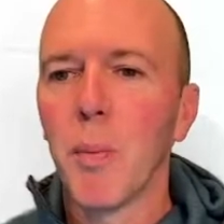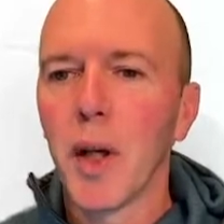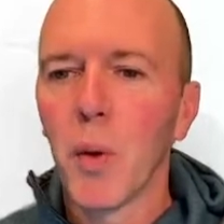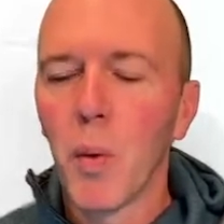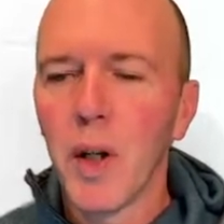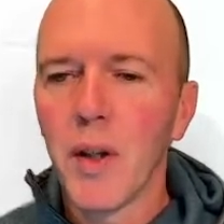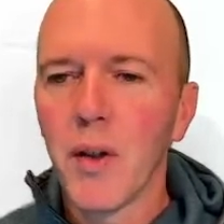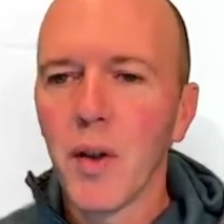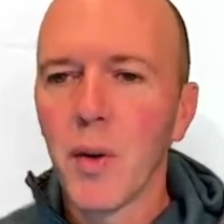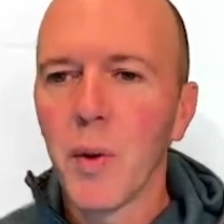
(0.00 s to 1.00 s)
player one
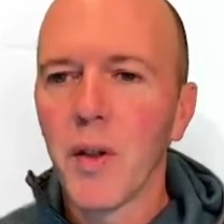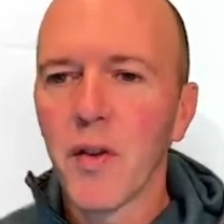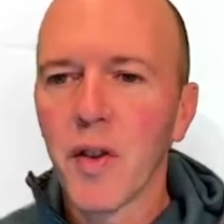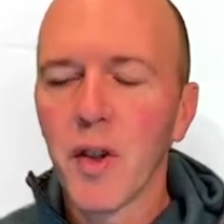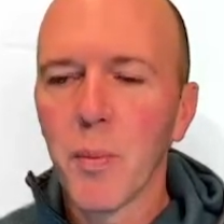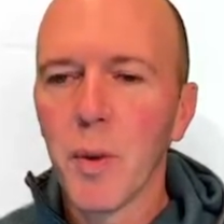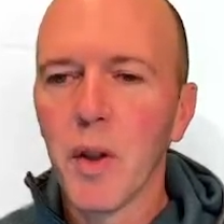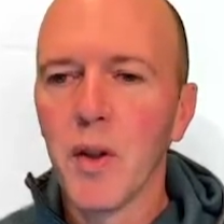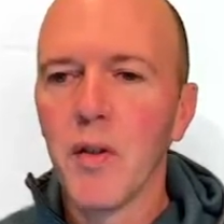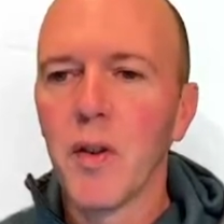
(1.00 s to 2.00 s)
do in his first move,